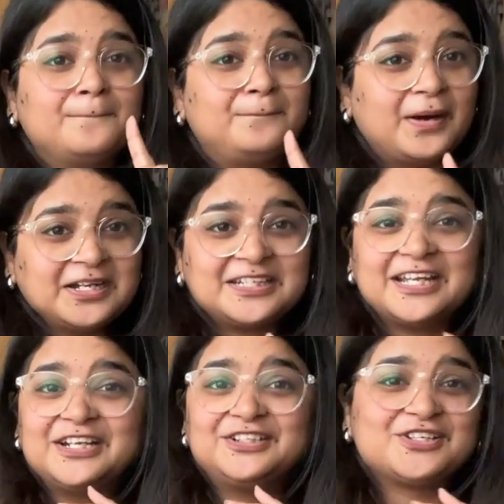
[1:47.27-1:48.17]
but
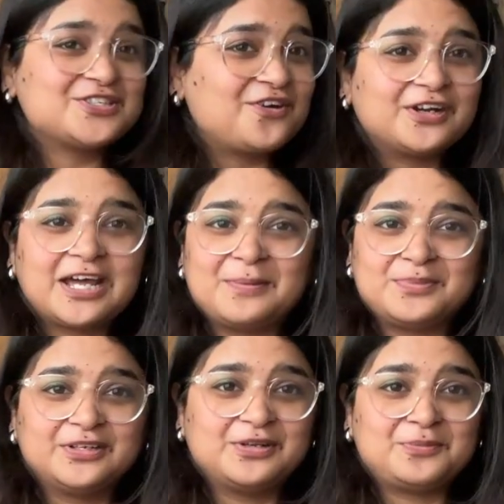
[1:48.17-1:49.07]
it does not
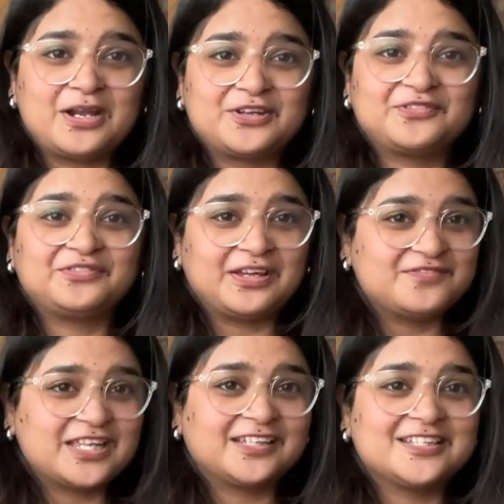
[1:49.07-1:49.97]
happen in a matter of 5
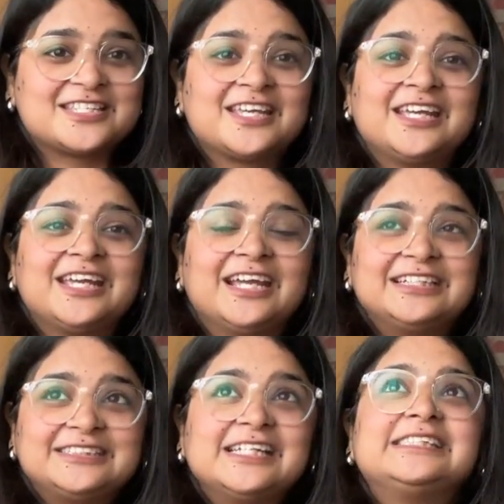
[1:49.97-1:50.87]
seconds.
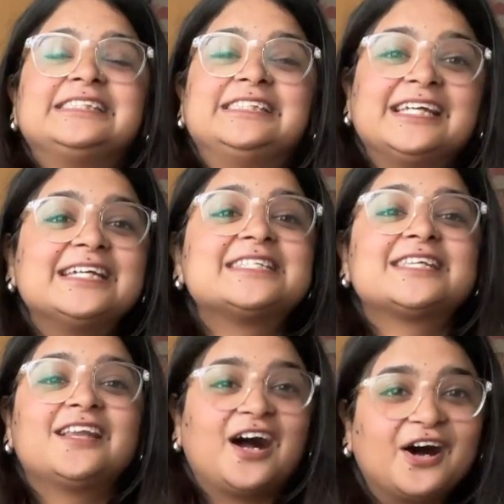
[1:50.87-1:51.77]
It takes days
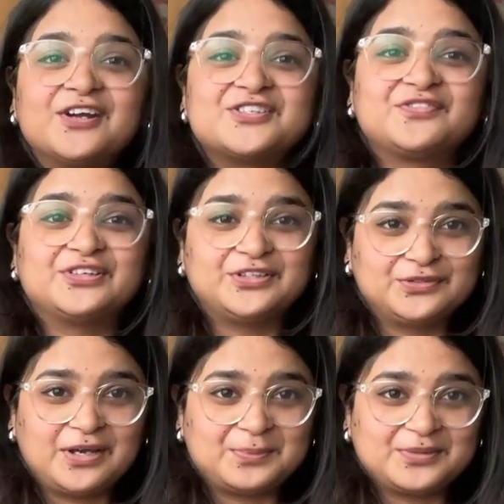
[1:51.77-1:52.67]
and hours for it
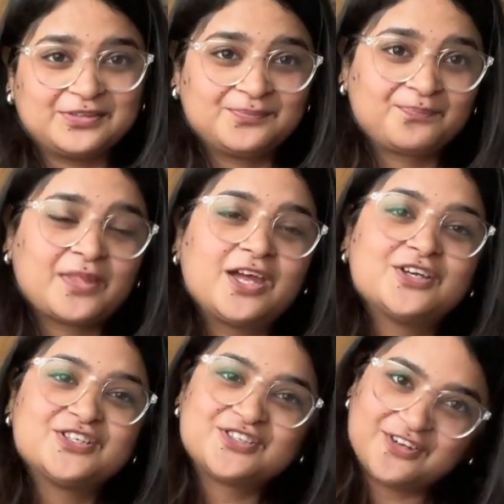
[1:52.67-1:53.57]
to happen.
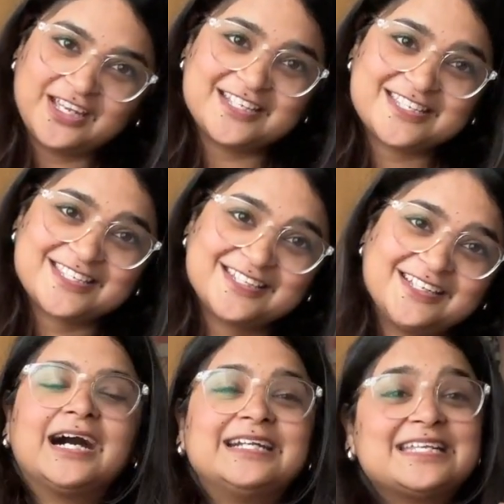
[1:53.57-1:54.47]
So yes.
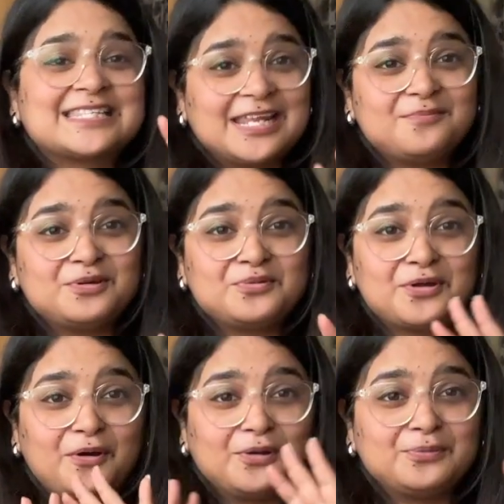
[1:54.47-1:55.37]
A disclaimer would
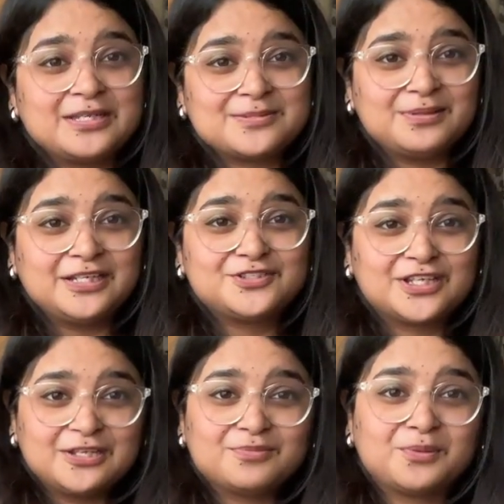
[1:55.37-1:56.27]
always be to
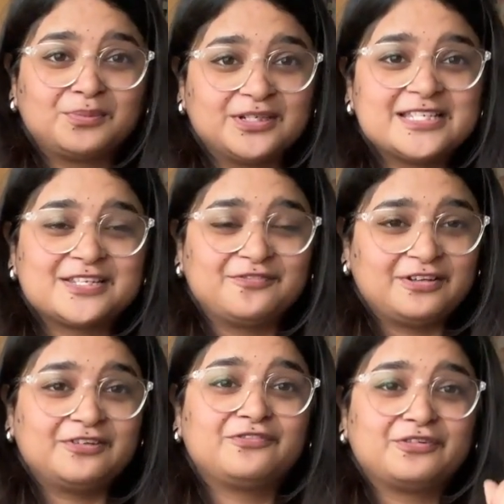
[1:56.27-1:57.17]
keep your pearls
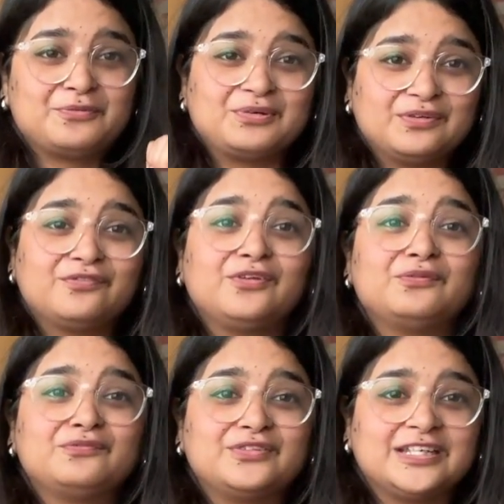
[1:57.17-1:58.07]
away from
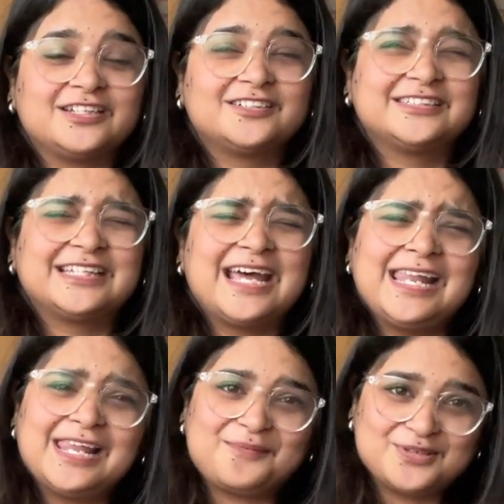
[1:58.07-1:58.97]
perfume, vinegar and
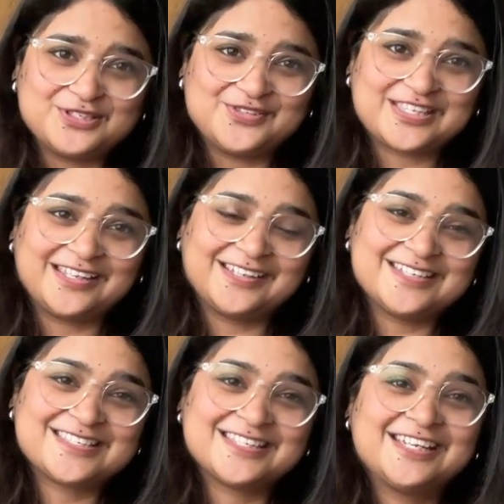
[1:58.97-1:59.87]
lemon juice, I guess.
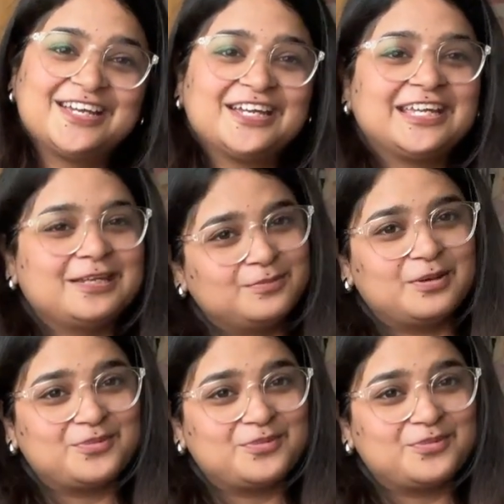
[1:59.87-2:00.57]
Keep them